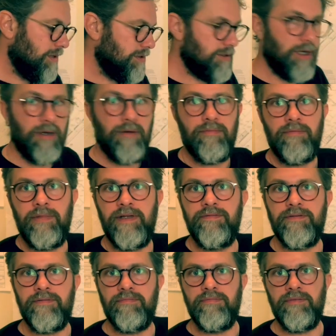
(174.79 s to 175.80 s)
So,
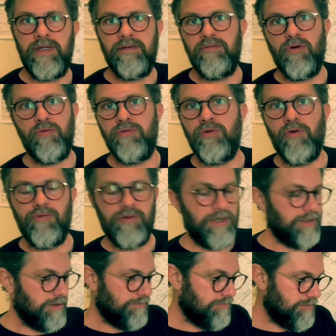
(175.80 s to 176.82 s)
lives in North
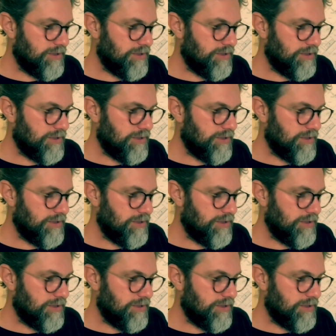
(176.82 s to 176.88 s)
London.